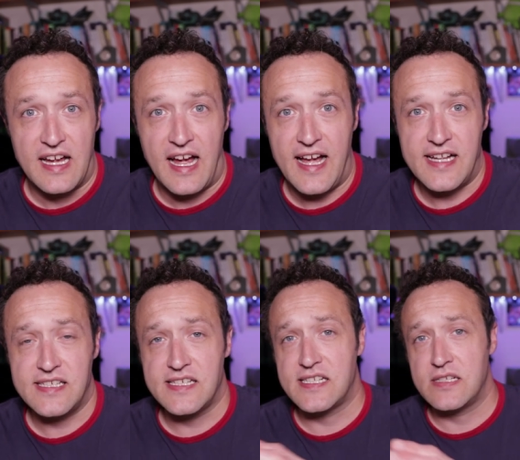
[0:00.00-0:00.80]

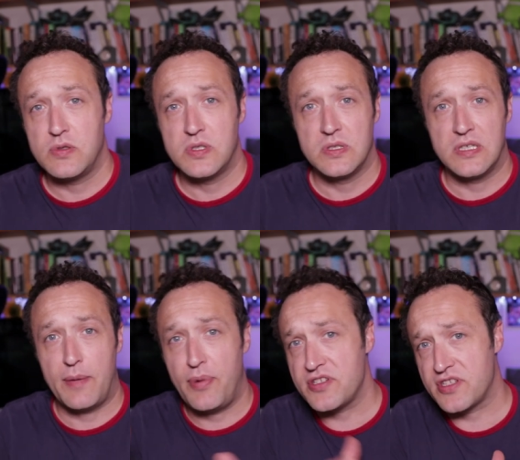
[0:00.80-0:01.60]
And I
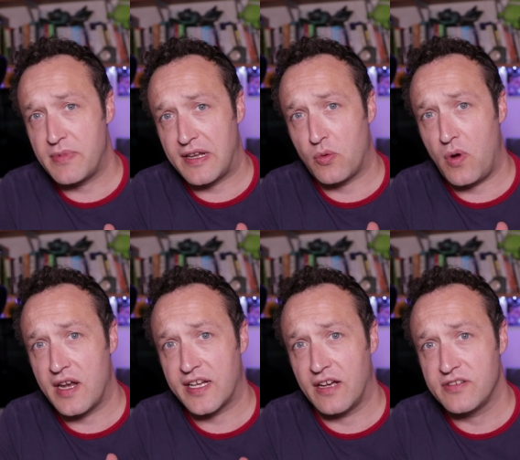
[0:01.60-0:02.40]
purchased them a little
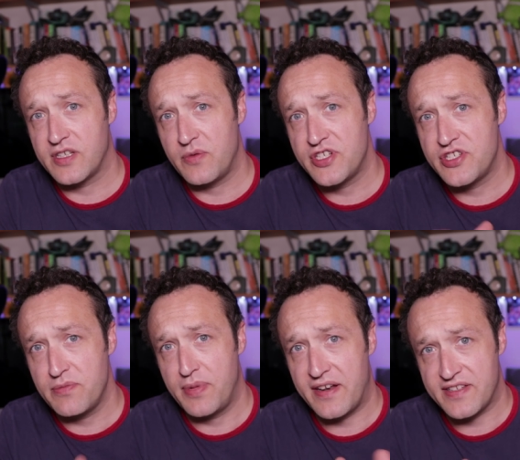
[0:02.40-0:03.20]
while ago, so we
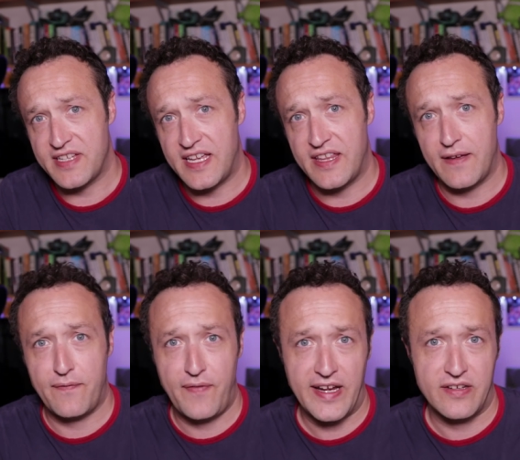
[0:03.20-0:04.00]
should be able to see the
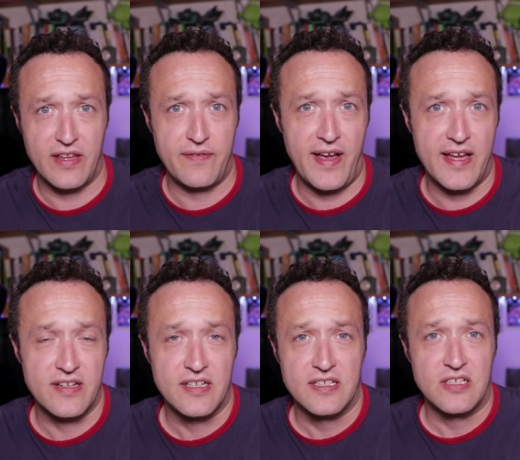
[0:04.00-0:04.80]
effect that they've had
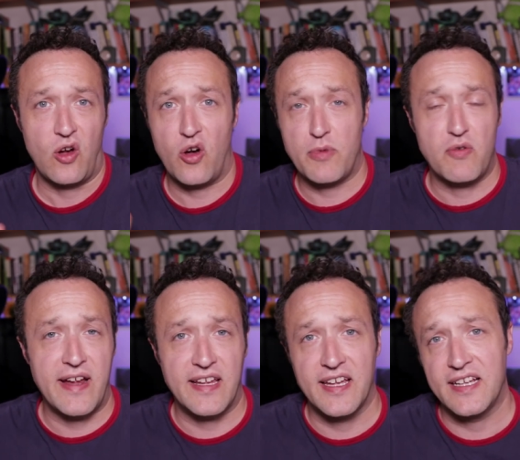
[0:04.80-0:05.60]
on my
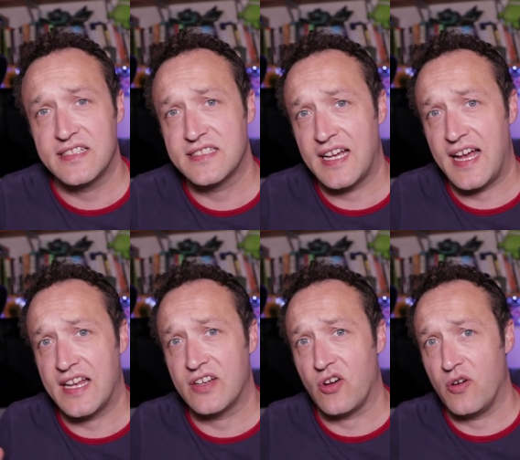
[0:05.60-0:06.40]
rankings
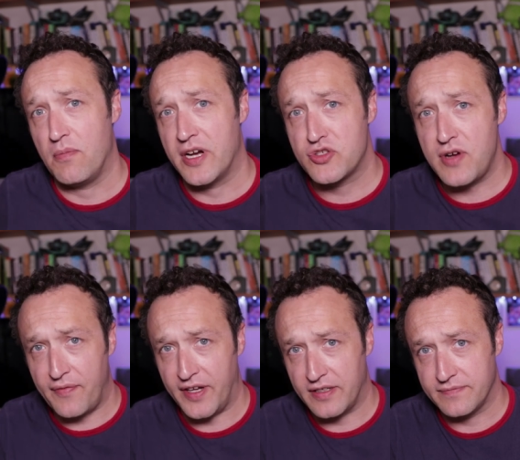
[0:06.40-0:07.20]
and on my
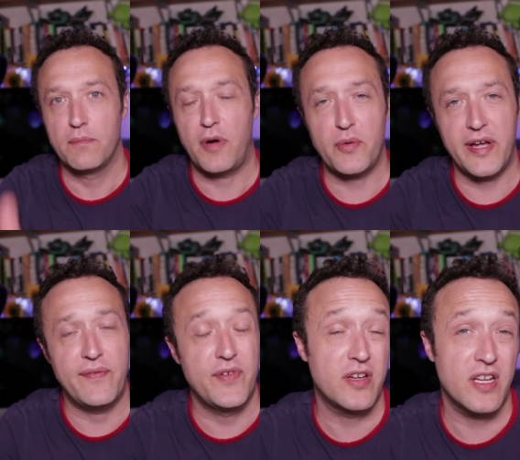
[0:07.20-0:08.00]
traffic. By the way,
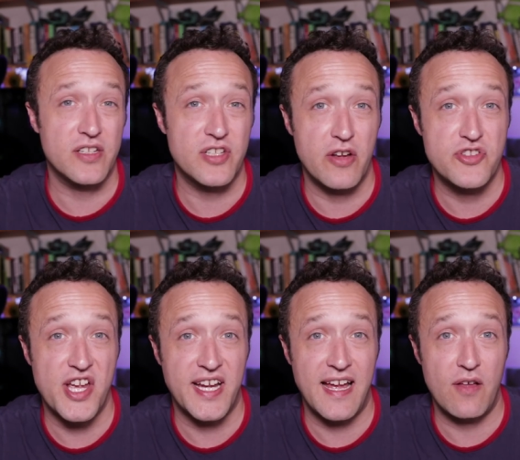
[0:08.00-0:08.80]
if you're going to go
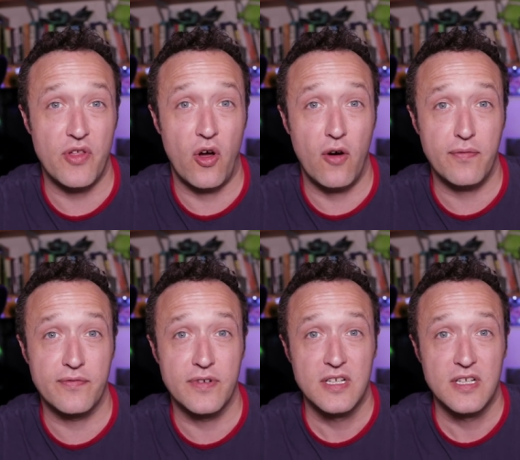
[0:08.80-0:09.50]
check out the H O T H,